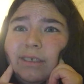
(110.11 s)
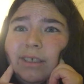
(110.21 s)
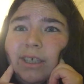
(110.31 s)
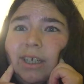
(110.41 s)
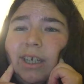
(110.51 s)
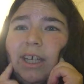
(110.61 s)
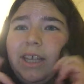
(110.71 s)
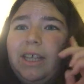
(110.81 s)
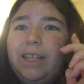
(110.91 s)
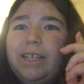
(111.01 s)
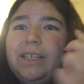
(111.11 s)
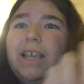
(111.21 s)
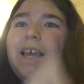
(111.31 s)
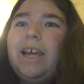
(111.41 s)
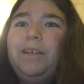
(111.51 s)
I think it is.
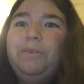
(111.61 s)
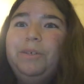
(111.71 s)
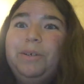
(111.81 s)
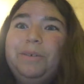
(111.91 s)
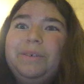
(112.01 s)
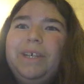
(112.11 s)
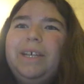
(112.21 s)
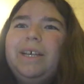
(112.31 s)
I don't know.